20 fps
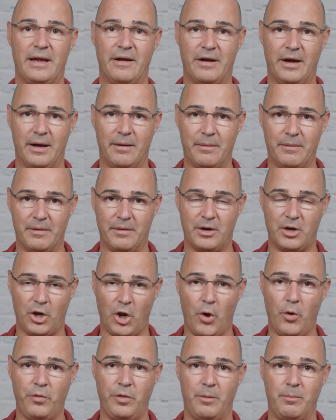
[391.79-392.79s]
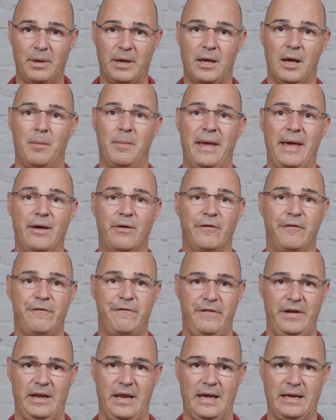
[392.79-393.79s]
uh, clothing become ill
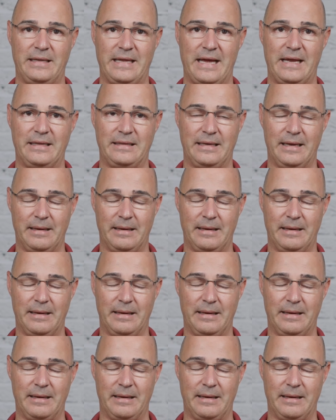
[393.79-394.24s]
fitting that,